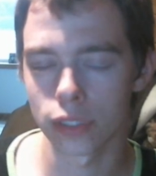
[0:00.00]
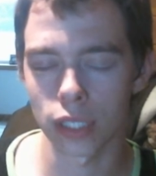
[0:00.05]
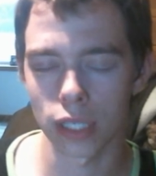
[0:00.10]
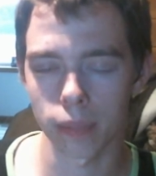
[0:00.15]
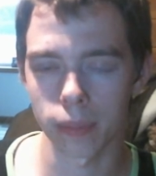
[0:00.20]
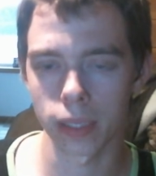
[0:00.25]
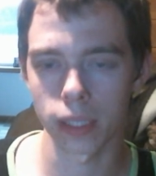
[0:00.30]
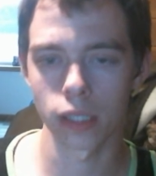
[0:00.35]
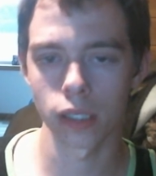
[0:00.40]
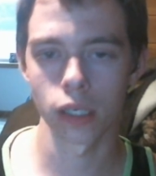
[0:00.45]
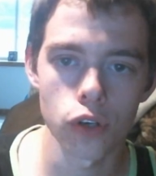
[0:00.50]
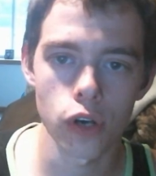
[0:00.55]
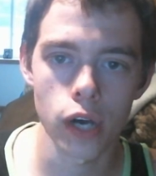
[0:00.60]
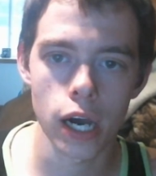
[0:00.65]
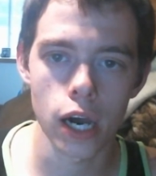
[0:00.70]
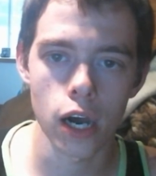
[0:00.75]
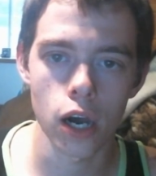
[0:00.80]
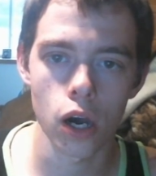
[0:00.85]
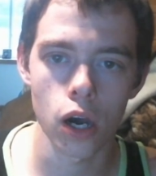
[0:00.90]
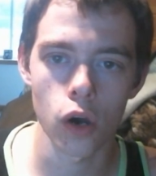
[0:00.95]
You know what I mean? Do you
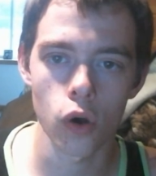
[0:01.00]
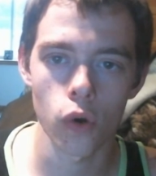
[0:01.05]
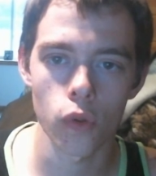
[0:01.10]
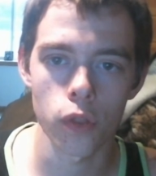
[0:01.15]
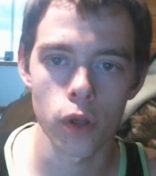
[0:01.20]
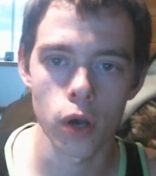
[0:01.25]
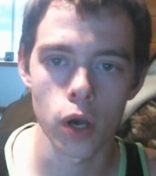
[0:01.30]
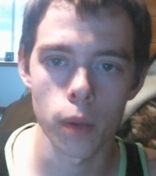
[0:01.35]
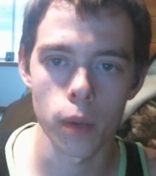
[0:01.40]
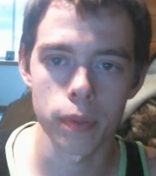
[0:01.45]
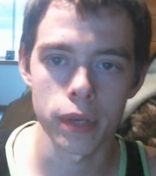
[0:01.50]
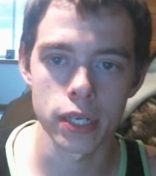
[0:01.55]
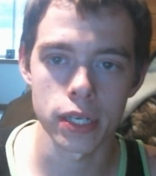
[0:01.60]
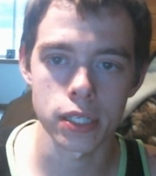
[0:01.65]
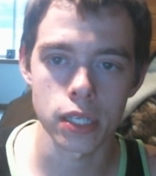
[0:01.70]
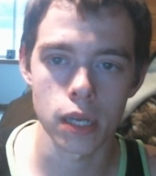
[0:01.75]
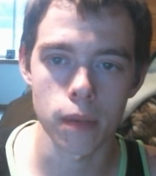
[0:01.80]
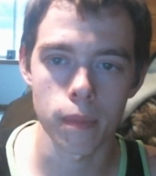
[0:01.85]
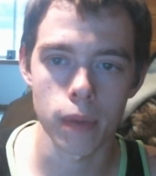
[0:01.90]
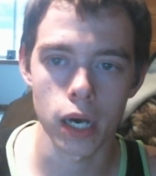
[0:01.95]
know how the
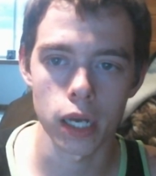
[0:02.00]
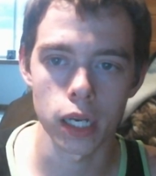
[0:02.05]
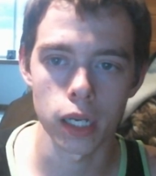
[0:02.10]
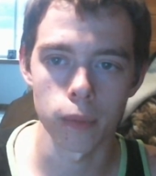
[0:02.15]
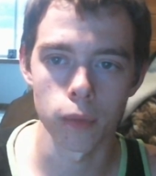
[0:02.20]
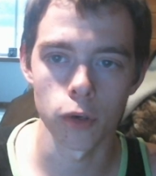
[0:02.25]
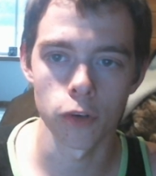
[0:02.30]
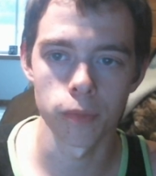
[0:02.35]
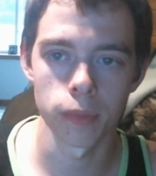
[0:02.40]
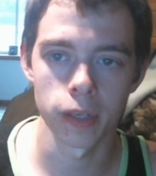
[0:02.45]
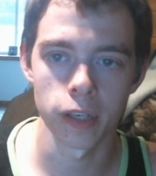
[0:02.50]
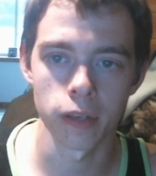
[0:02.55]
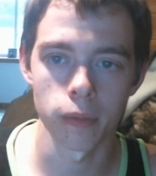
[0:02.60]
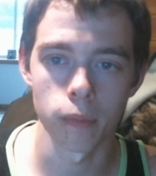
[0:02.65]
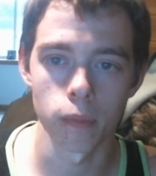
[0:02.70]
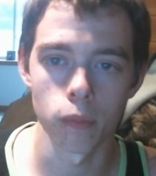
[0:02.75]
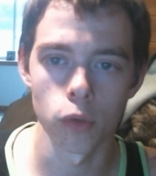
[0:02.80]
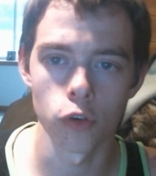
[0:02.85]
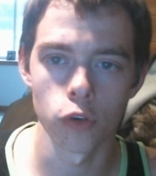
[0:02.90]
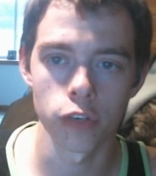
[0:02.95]
PSN modding
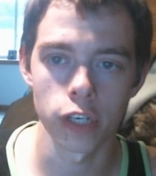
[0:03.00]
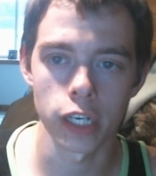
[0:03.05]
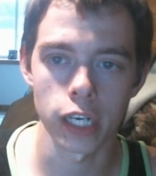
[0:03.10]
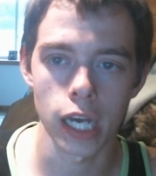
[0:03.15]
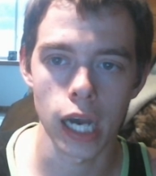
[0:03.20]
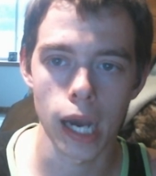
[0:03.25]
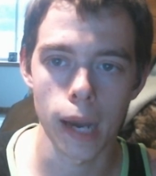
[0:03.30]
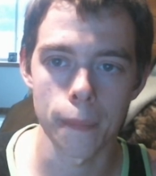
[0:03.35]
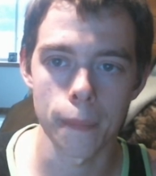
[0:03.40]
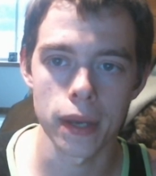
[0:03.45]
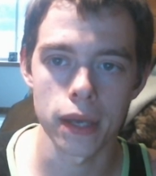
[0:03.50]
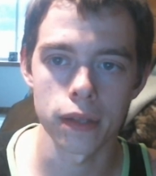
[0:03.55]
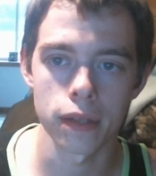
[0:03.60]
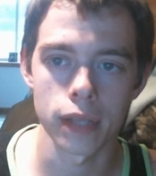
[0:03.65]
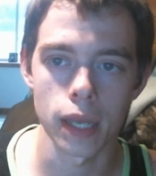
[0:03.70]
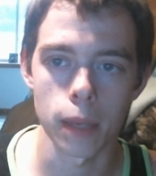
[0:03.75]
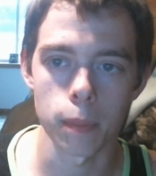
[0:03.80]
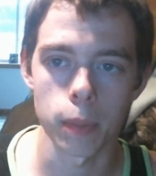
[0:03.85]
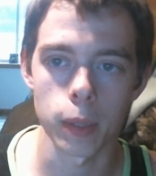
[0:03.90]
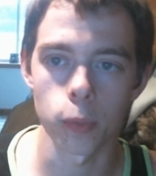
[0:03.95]
movement moving
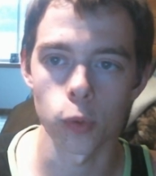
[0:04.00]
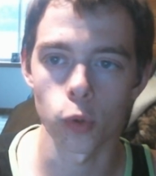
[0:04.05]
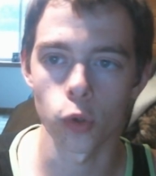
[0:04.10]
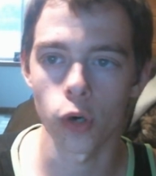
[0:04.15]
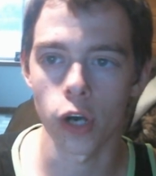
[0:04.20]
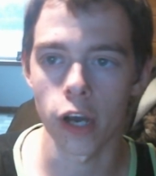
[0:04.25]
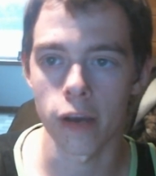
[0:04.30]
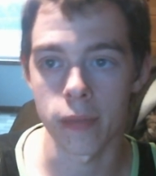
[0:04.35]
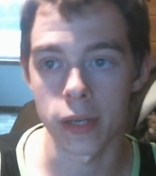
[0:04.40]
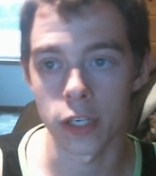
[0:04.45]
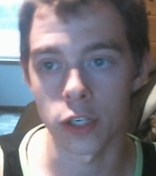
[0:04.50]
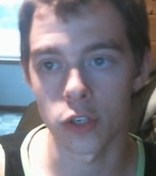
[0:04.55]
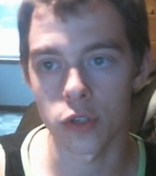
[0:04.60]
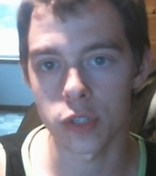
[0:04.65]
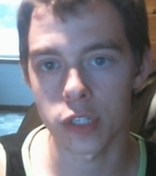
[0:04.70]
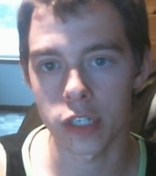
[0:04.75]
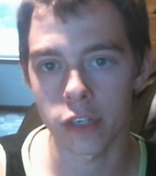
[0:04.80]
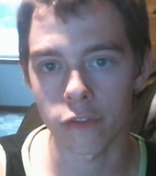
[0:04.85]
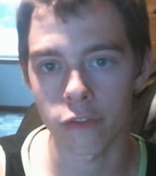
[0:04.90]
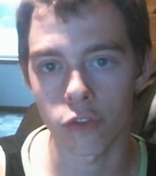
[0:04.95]
comment that people have been
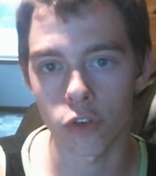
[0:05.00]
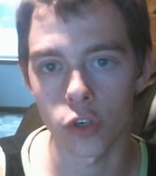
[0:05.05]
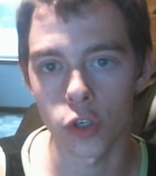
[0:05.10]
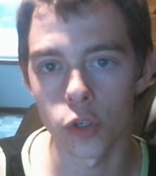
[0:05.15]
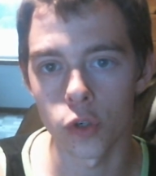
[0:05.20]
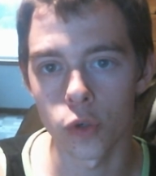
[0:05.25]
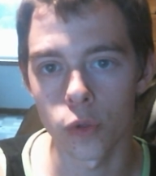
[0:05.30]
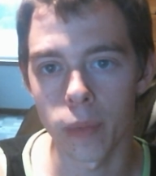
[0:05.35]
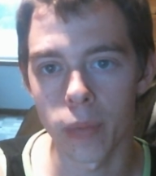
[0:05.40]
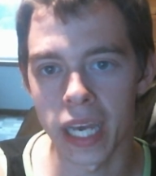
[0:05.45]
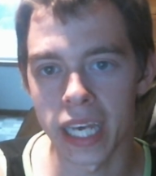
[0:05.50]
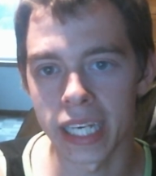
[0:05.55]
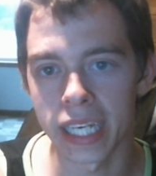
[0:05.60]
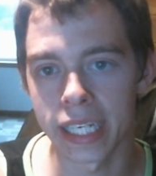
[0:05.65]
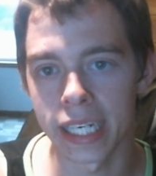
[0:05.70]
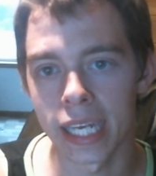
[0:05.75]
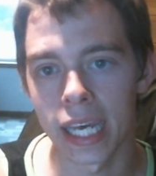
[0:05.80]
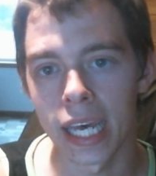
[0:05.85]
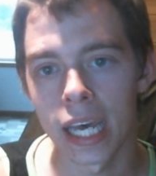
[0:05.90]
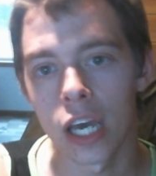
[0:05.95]
using for you
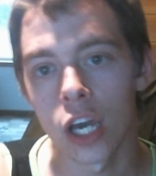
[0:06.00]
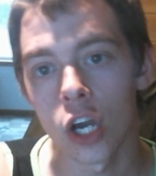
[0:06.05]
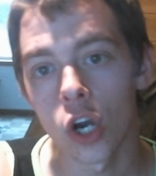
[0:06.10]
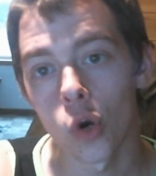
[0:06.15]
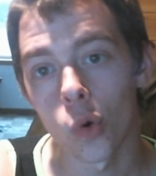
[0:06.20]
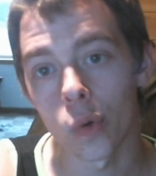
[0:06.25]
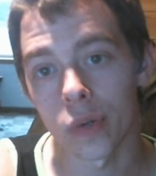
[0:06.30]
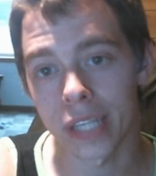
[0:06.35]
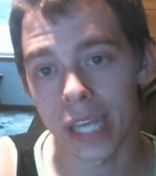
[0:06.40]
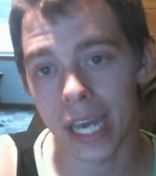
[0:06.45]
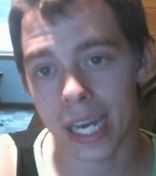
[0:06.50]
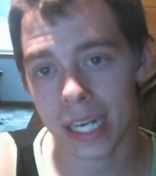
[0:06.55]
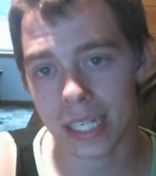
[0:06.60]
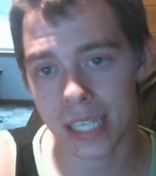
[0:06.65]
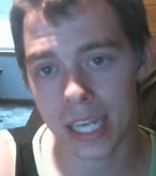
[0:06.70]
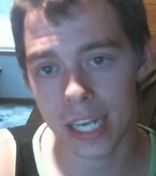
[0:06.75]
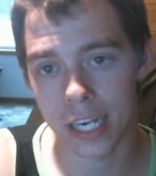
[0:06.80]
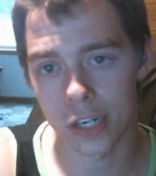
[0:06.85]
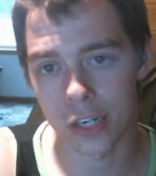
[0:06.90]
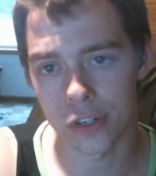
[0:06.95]
made with
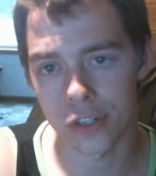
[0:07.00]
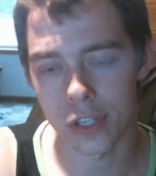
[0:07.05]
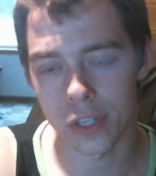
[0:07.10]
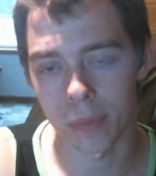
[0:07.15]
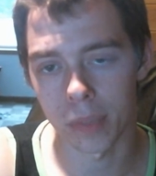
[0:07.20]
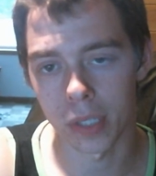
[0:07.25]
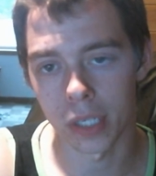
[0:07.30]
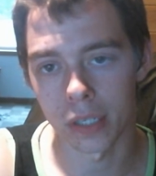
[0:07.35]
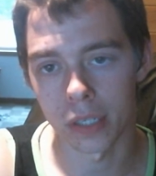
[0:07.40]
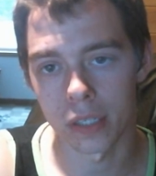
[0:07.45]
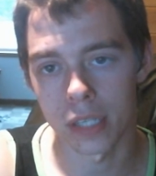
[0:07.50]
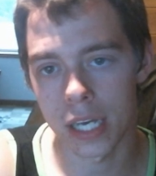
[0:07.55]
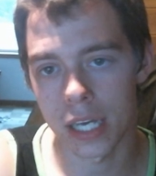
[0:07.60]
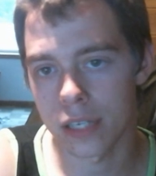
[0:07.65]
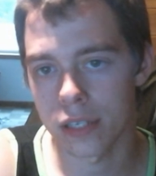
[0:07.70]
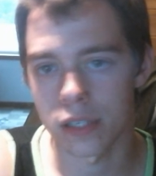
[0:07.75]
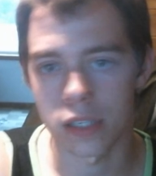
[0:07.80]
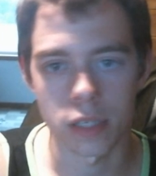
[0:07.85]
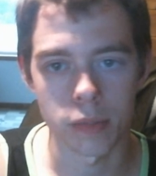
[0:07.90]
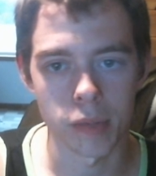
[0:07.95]
Hex Edit or something?
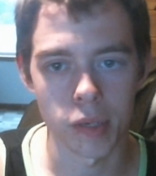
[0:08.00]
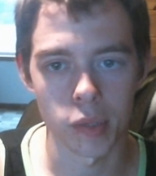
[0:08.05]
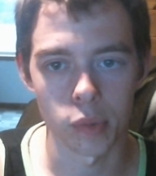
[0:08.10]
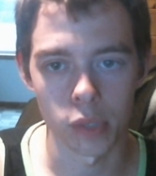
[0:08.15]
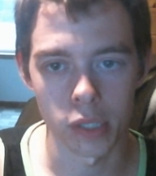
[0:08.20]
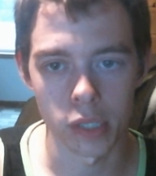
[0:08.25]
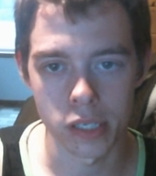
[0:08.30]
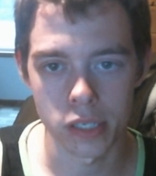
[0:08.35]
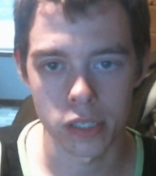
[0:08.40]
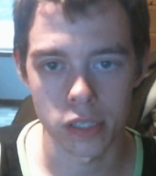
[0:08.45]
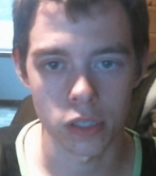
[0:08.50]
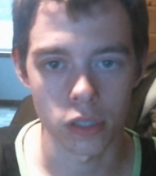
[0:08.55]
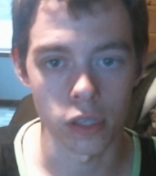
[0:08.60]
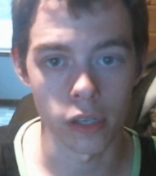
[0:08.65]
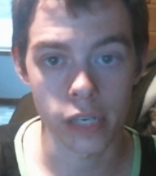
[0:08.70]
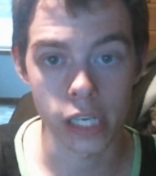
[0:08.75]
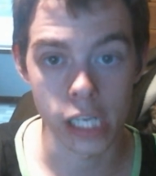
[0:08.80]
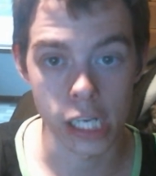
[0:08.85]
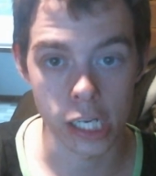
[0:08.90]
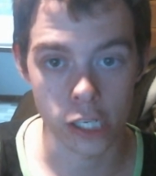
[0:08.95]
Yes, it's been released.
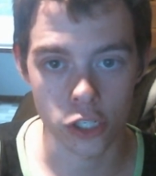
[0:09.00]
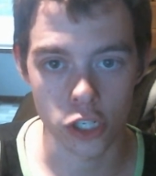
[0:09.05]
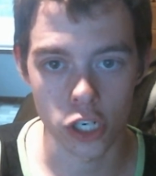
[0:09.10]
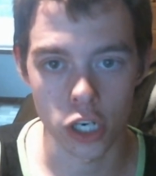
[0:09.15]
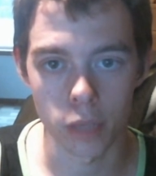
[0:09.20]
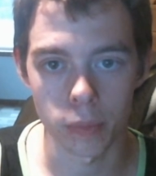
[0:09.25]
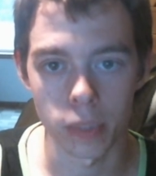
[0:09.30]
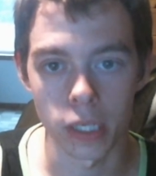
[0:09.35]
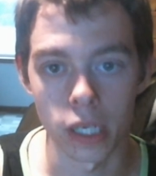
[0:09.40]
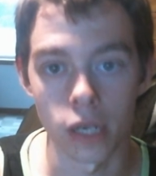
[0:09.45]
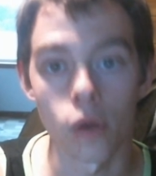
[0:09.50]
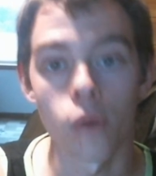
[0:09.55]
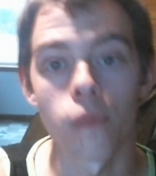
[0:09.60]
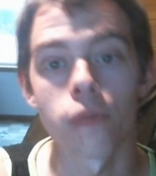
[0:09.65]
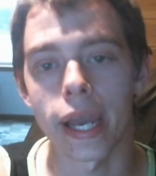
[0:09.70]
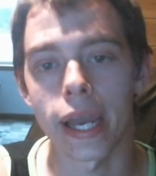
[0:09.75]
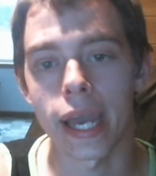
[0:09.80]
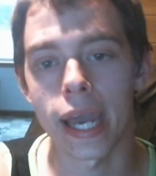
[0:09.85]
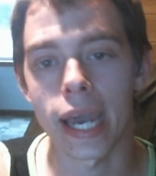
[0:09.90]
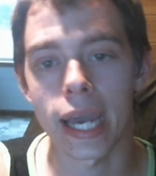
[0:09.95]
Look on gen Update.
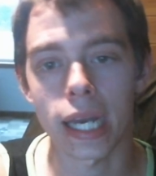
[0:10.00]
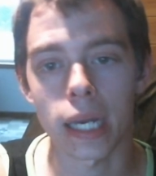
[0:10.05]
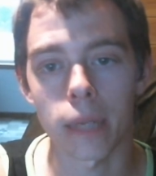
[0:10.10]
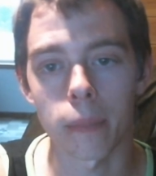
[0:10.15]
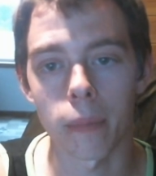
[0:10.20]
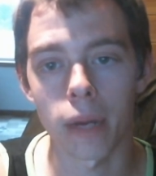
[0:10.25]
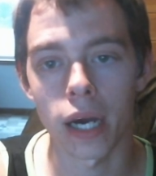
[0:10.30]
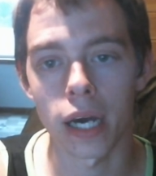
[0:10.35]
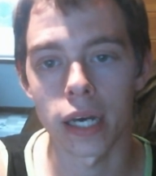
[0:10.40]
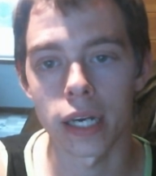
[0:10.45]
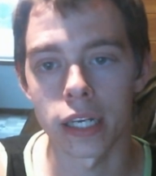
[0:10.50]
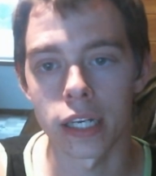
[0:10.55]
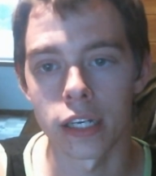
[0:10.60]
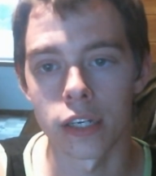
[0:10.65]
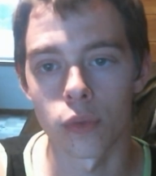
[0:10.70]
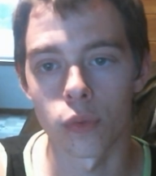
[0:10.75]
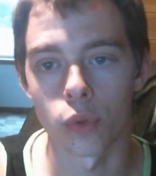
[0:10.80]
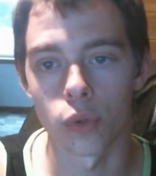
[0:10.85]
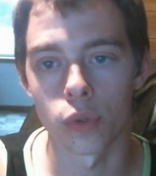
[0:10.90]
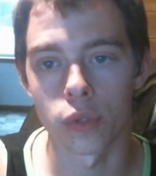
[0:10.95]
Why hack and
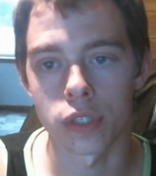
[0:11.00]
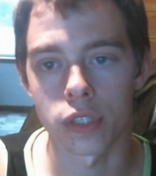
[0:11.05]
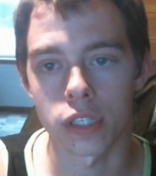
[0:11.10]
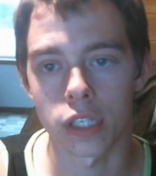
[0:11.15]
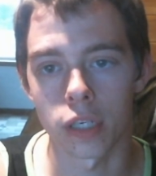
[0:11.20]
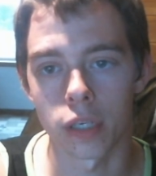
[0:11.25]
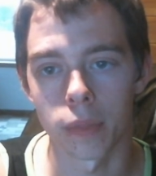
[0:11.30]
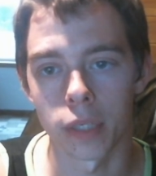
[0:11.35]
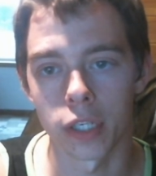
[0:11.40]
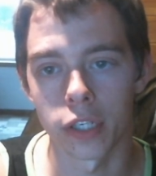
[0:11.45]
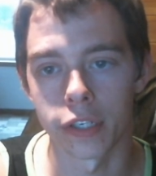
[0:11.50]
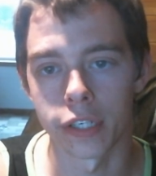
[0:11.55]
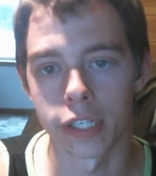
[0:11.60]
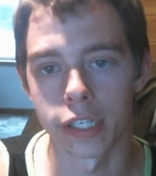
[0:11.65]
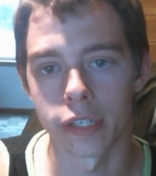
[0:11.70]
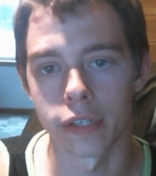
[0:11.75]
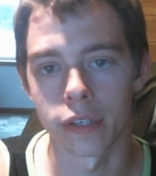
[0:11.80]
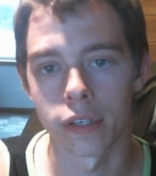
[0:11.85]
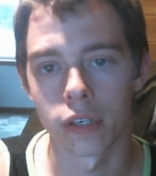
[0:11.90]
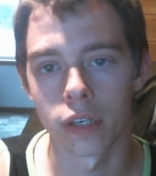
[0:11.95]
mod? It ruins the
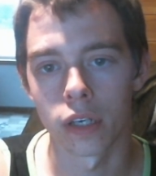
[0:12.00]
community.